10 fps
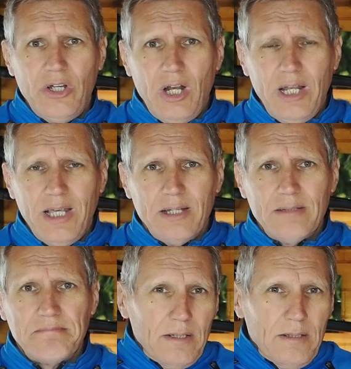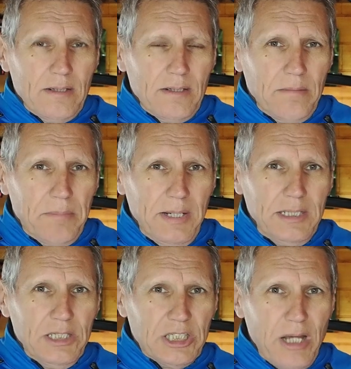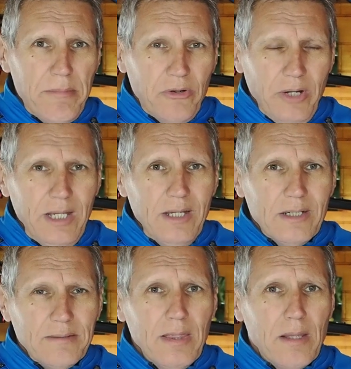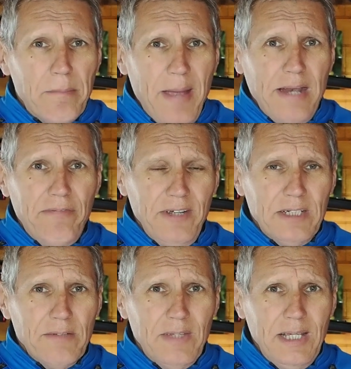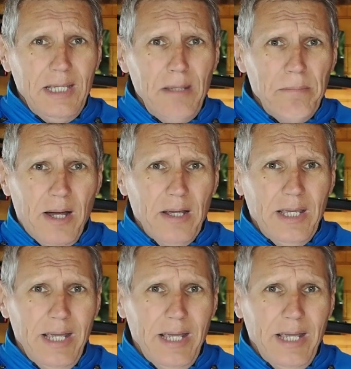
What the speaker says: earlier. But in summary, the benefit of the e-bike